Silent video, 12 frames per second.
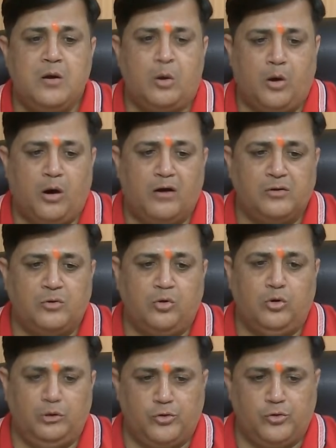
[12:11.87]
or
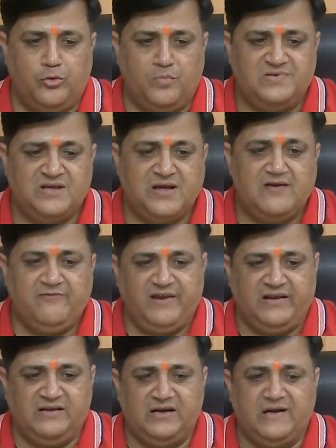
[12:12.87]
cold rooms
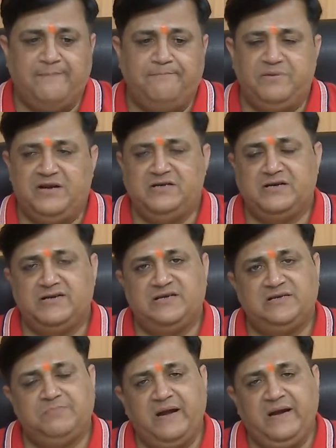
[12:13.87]
when the temperature
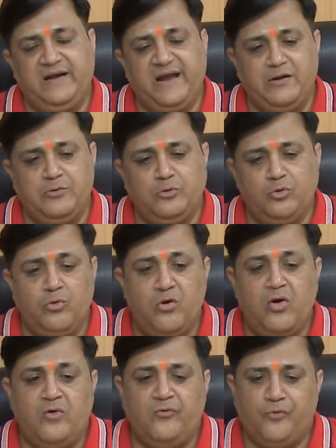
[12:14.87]
is maintained to
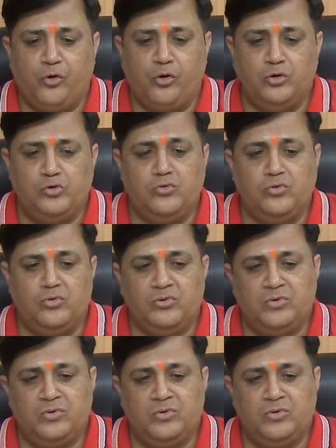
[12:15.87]
4 to